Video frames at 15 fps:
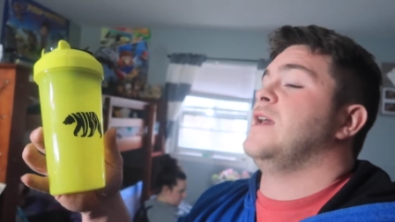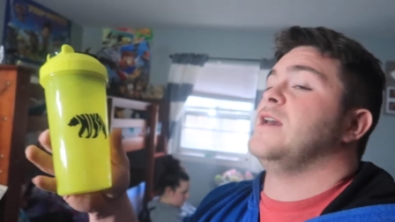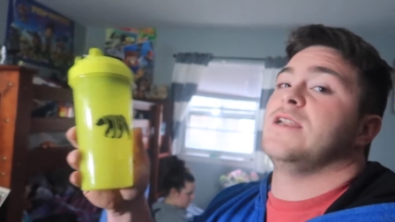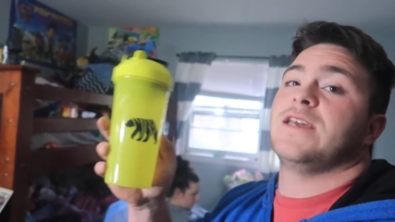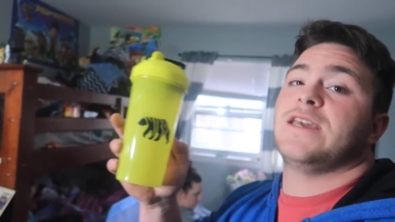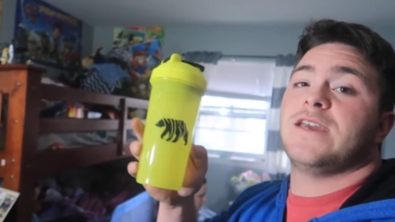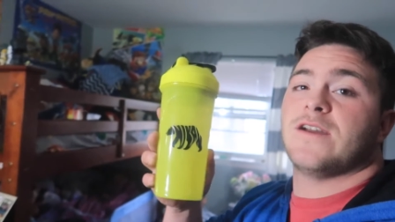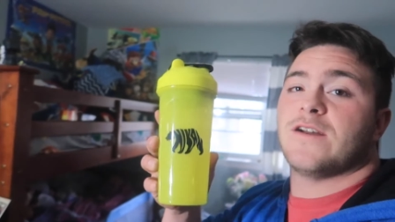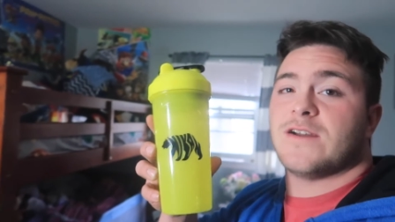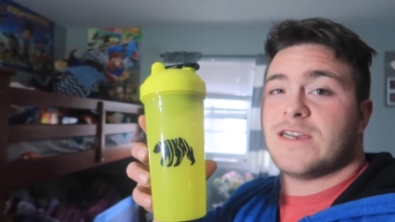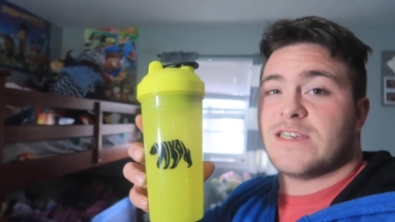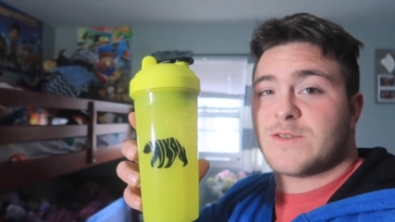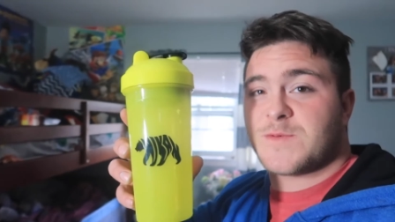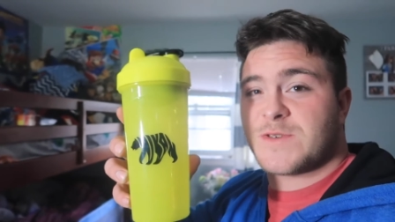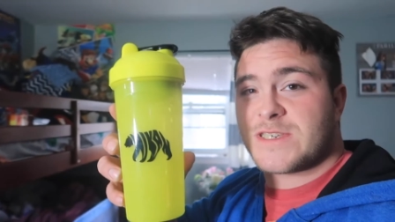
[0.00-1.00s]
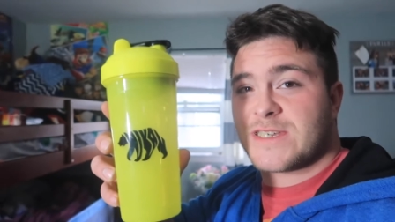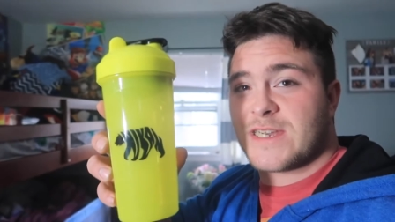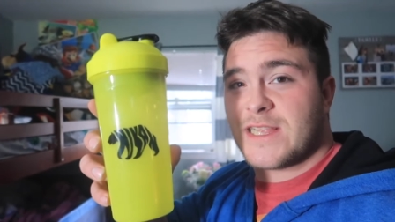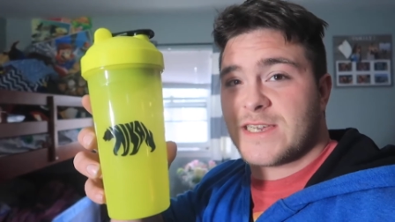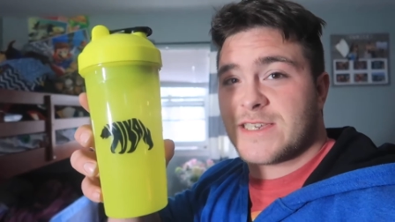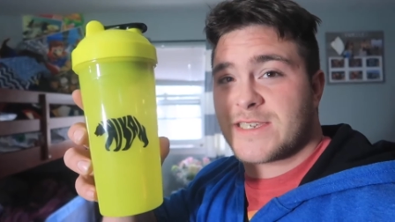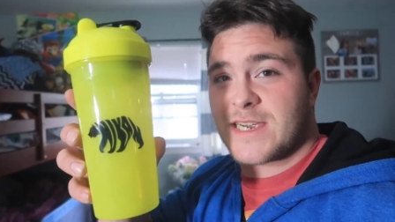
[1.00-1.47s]
And here is
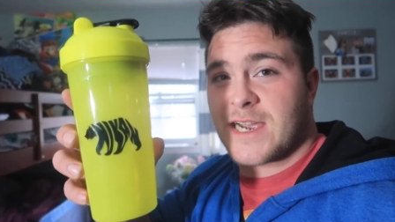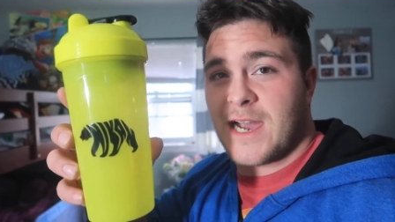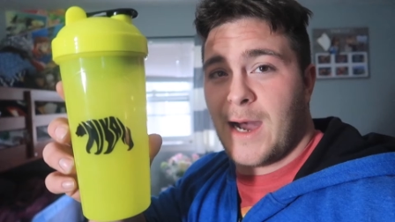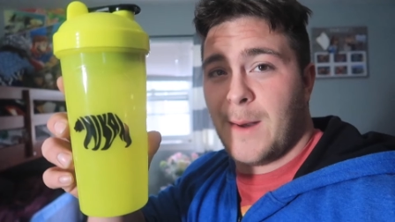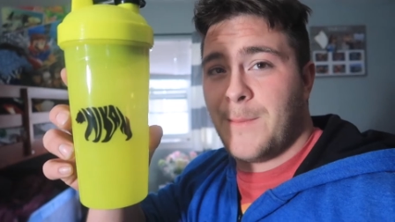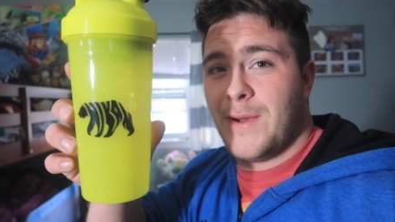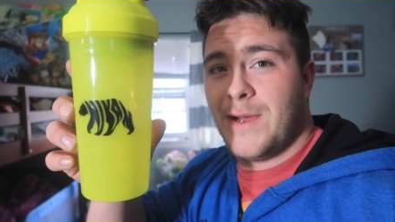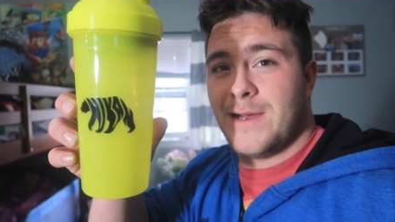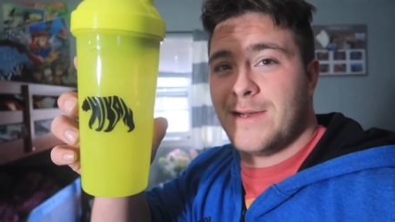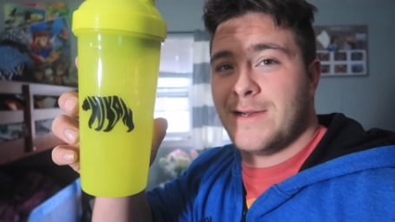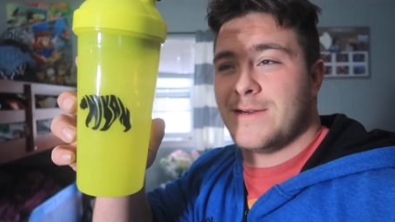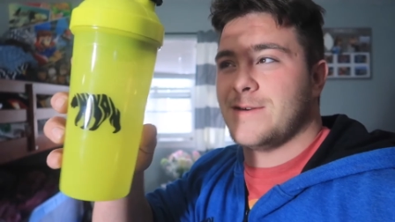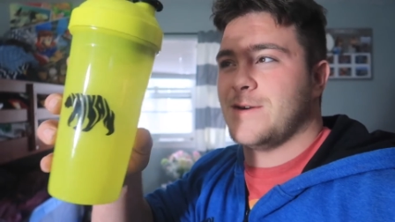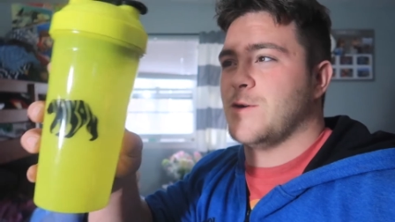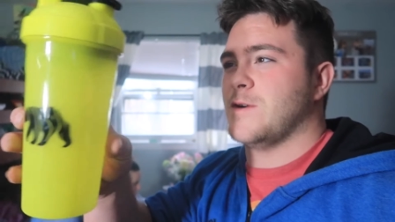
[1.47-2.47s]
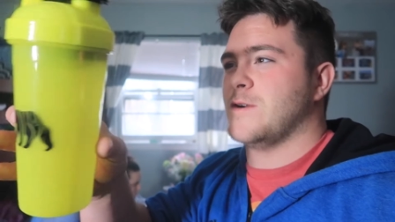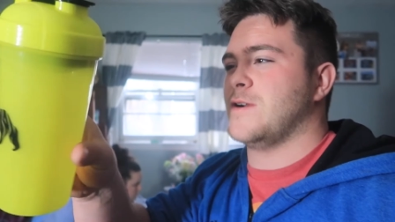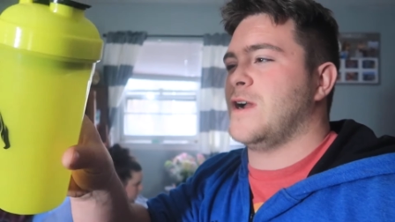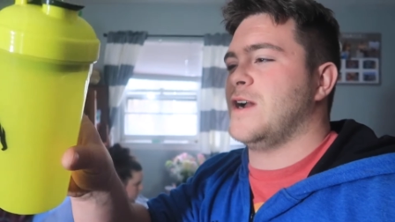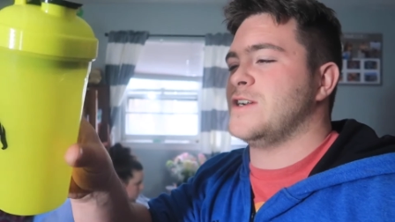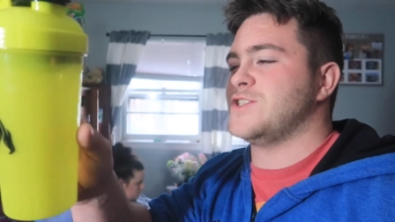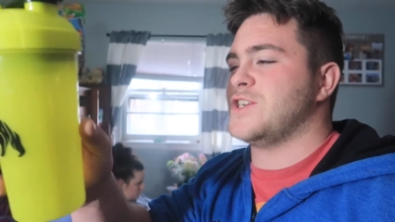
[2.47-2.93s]
Priscilla's cup
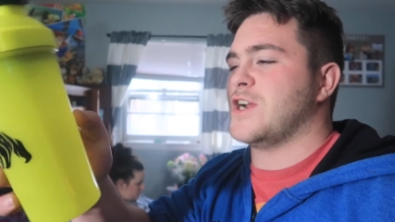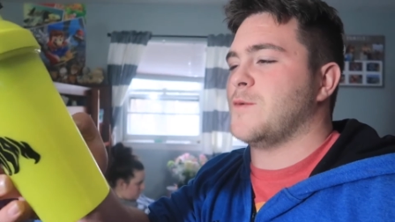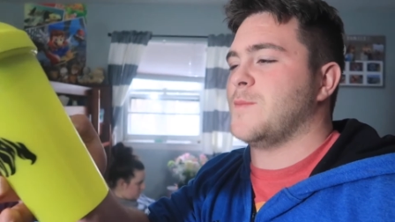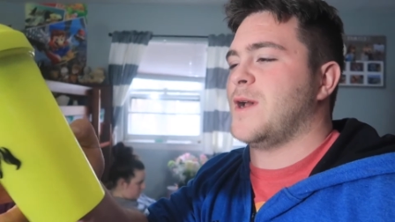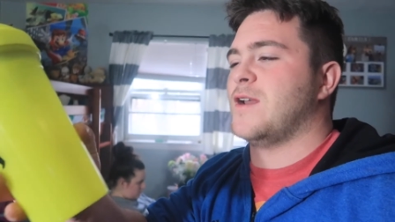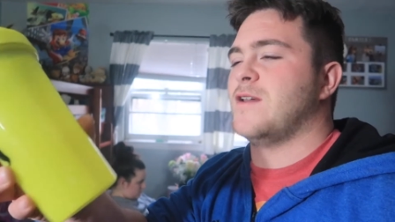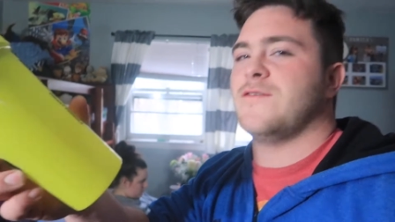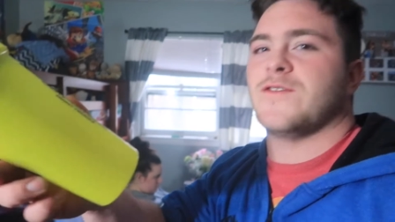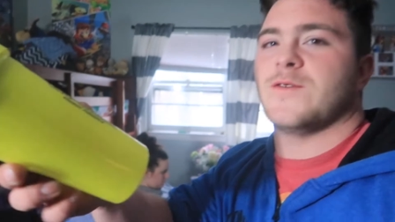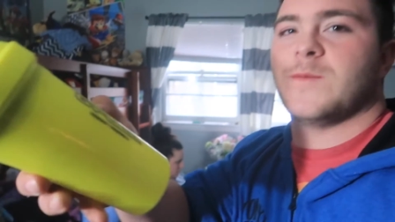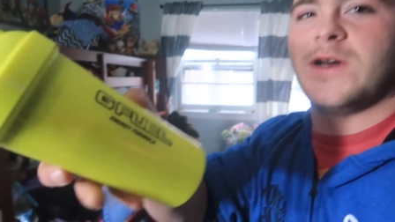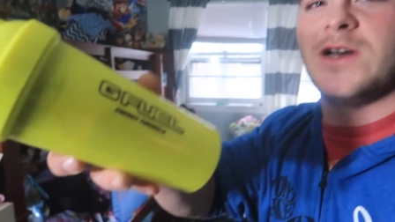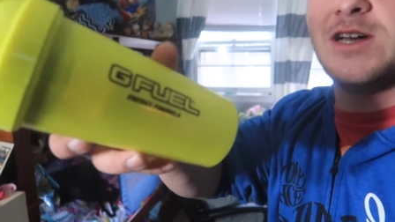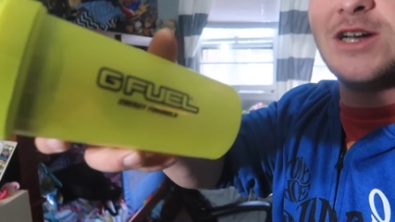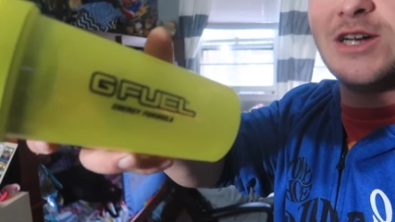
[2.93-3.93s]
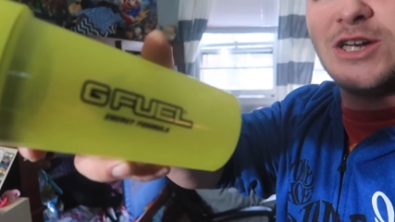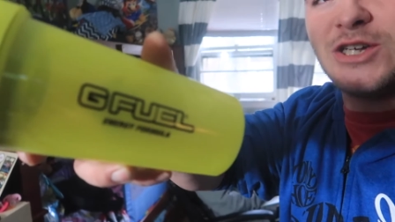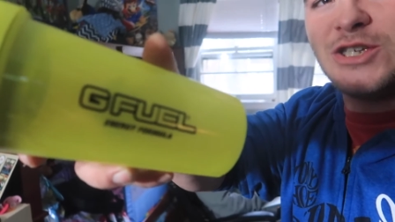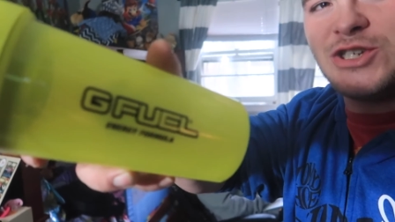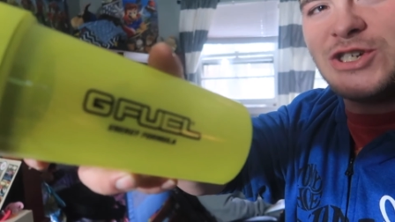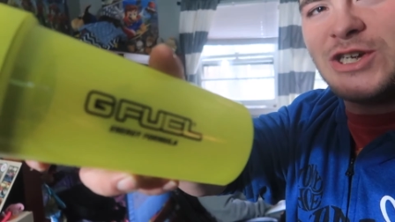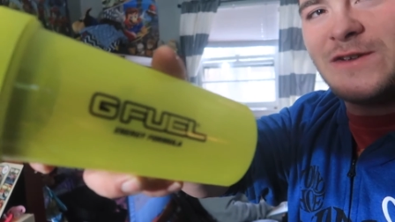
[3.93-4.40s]
or uh, shaker bottle from
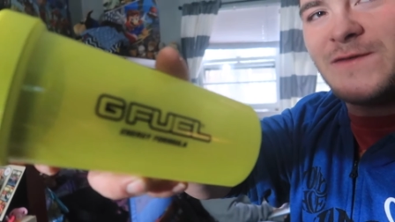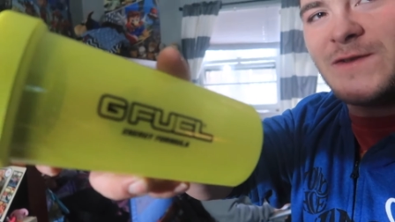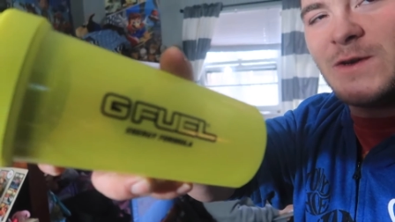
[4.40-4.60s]
G